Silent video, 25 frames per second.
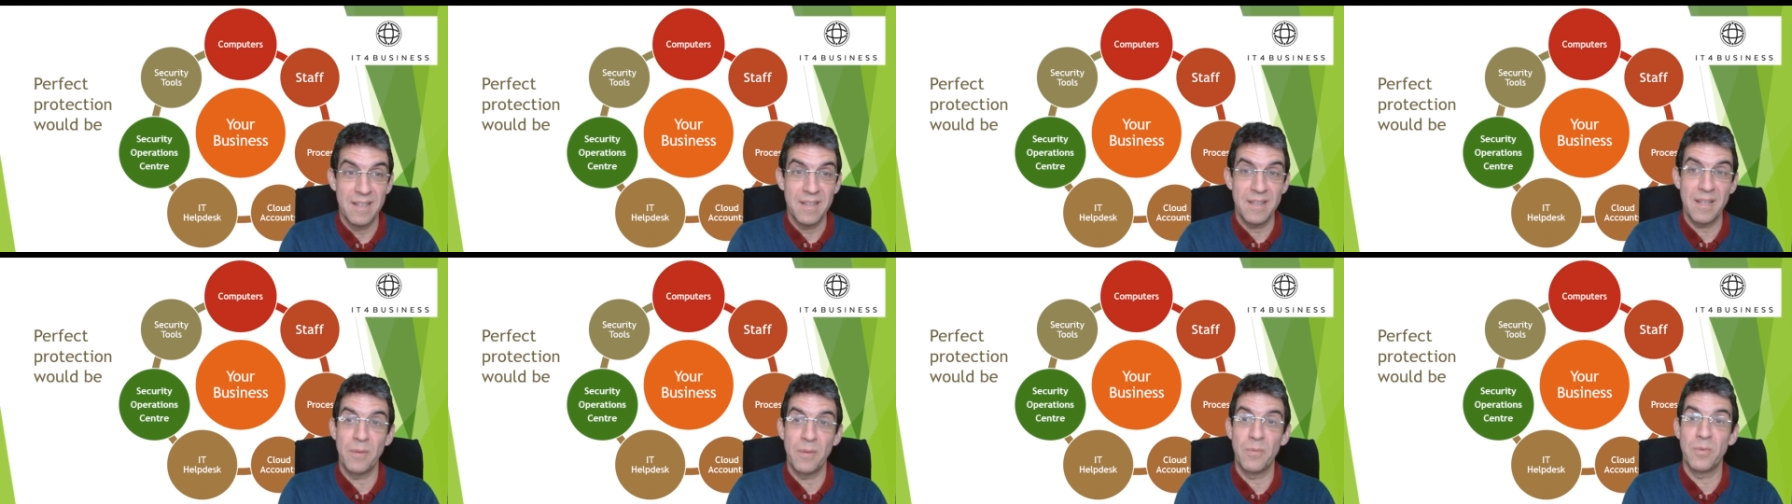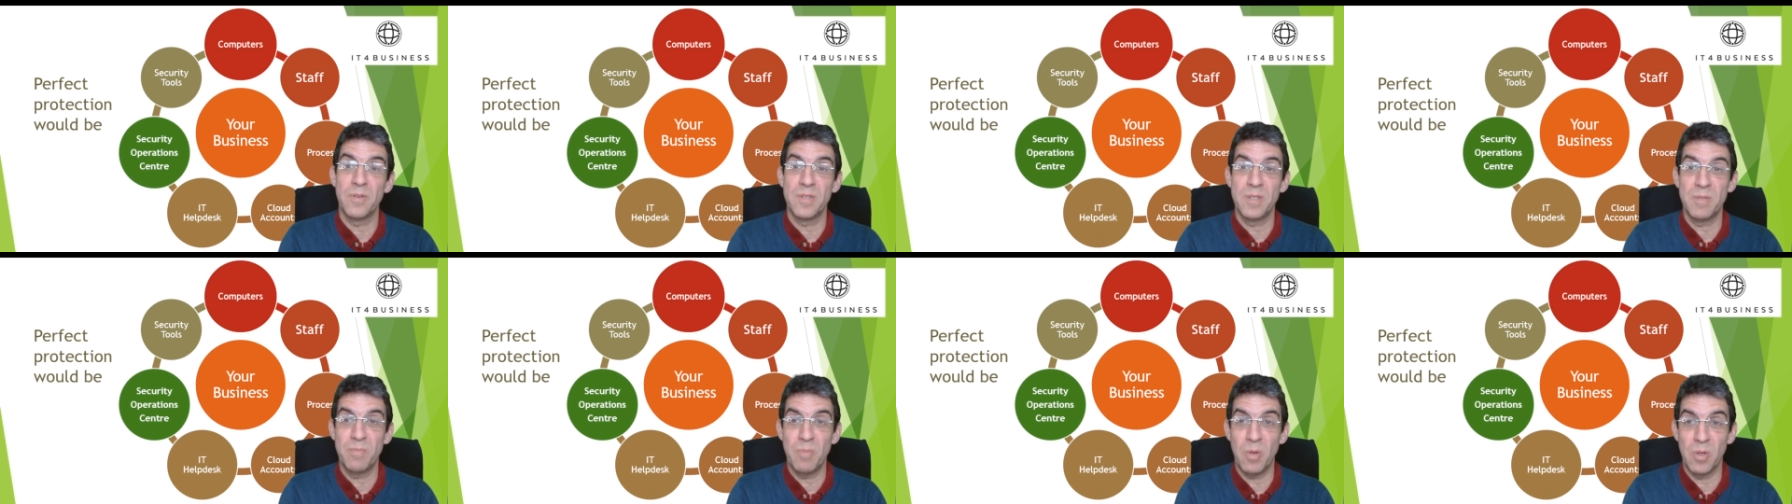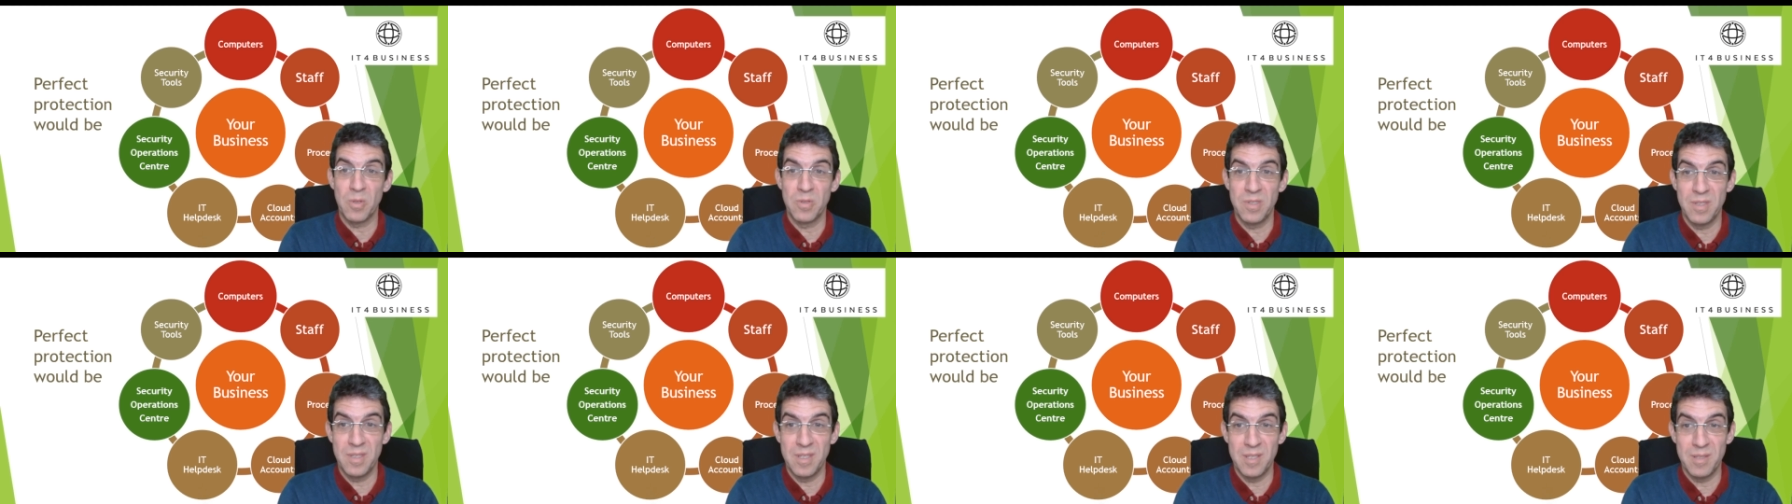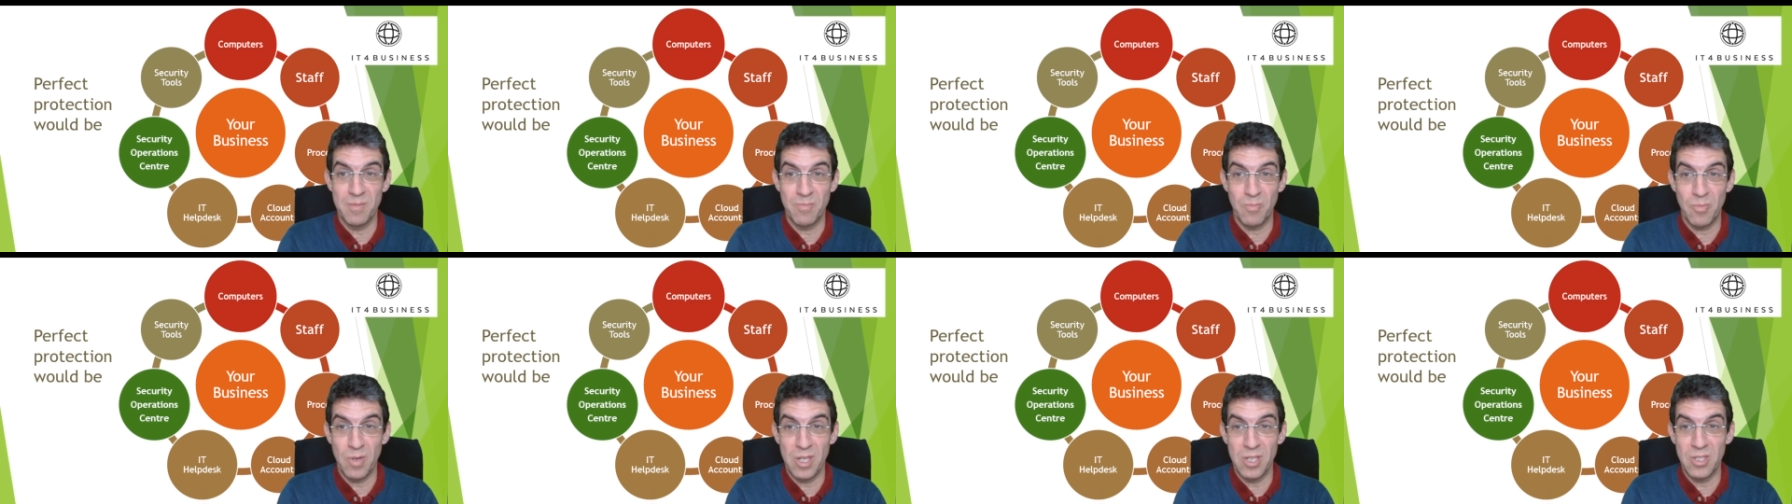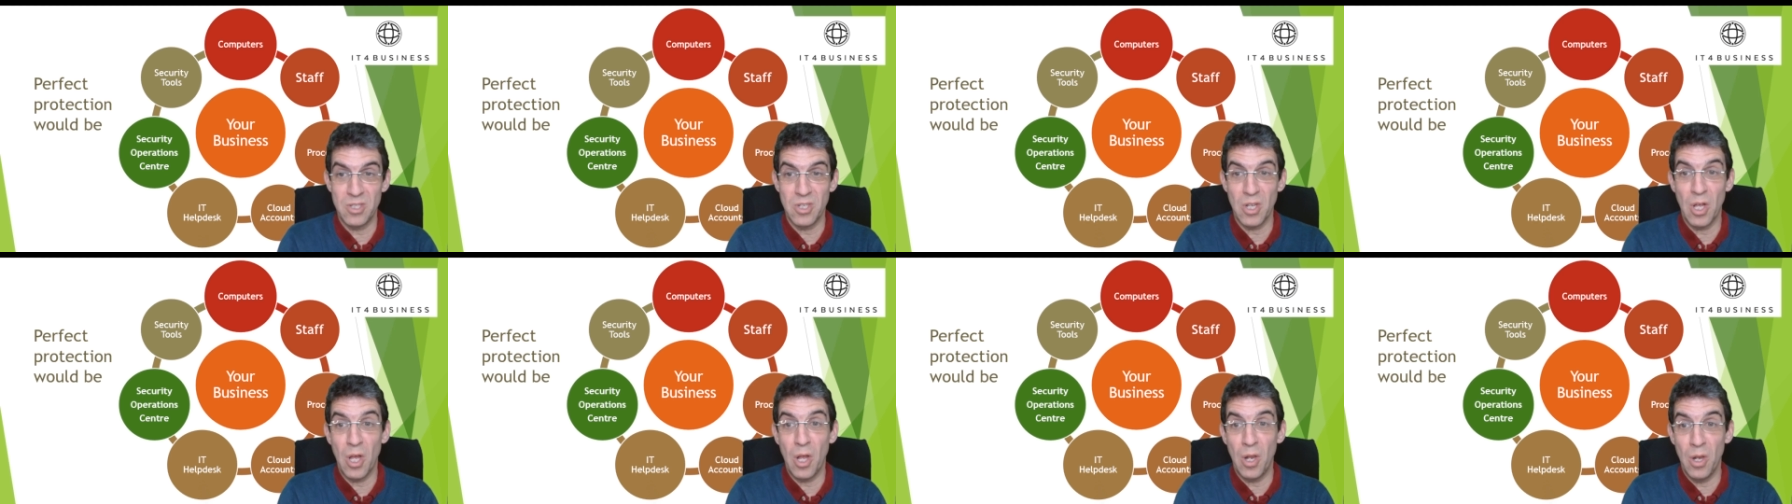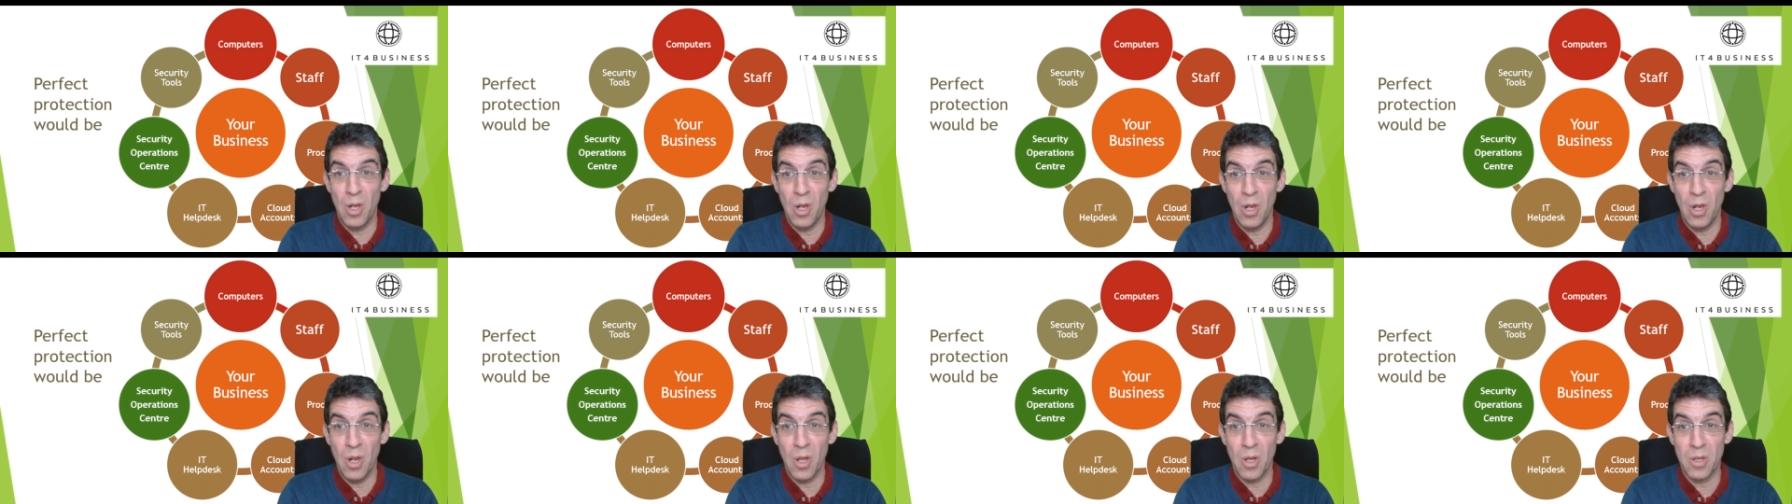they would have spotted this breach a
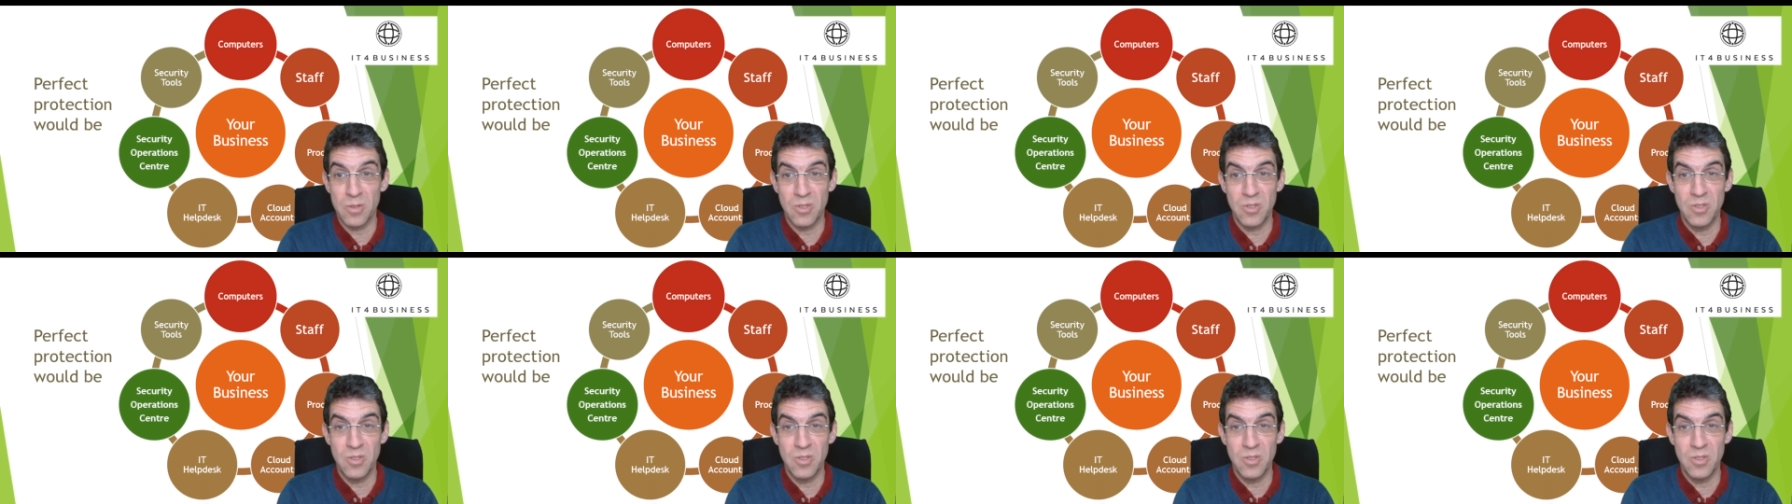lot